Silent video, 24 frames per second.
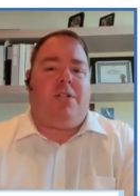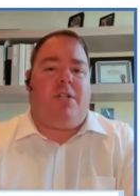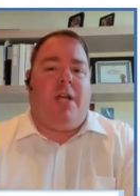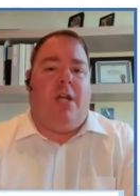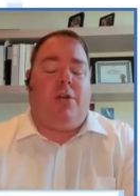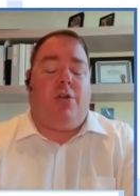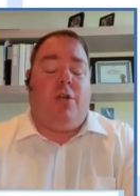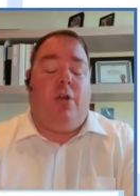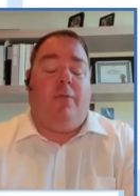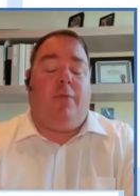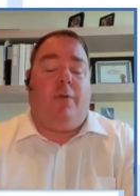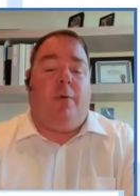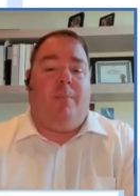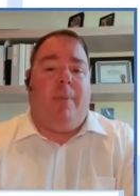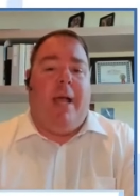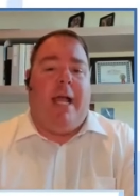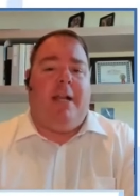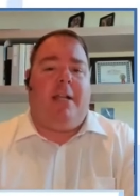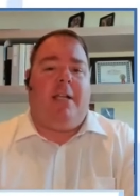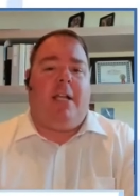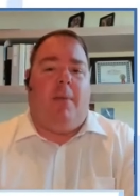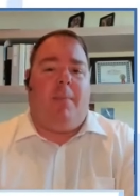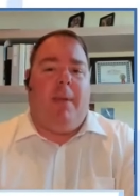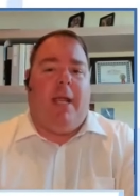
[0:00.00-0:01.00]
Stay tuned for
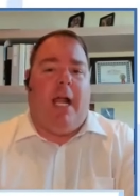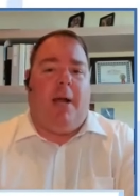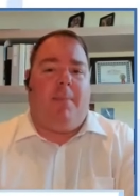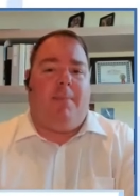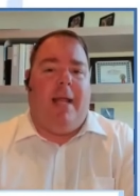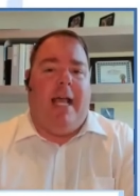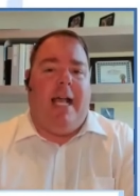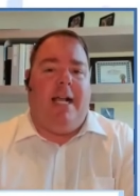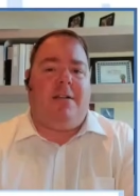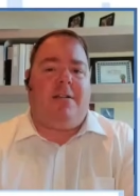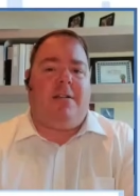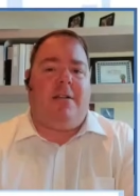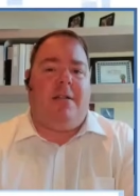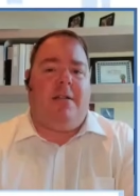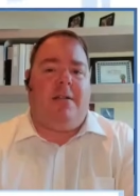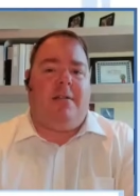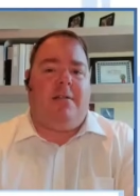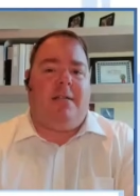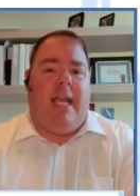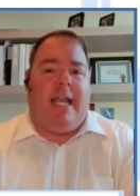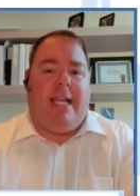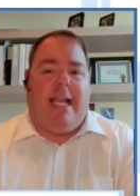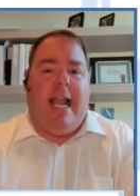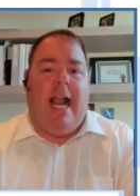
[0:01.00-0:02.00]
Ben coming up next.
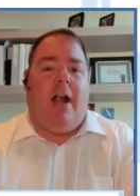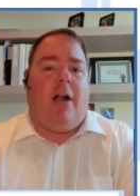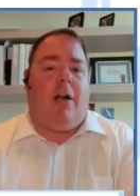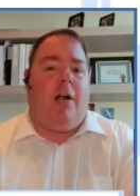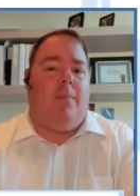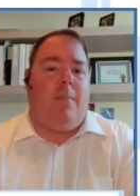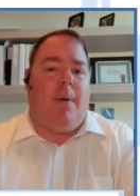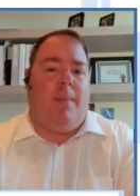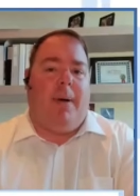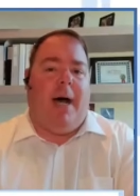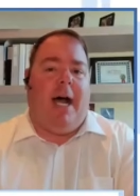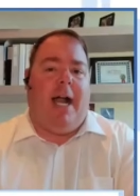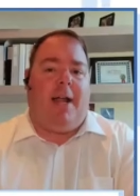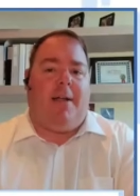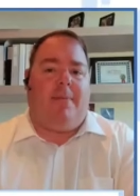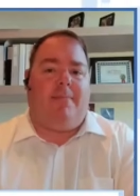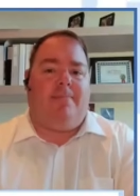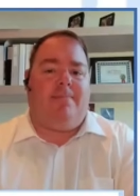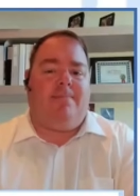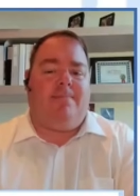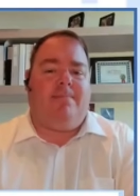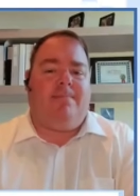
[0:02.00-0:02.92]
Take care. Bye bye.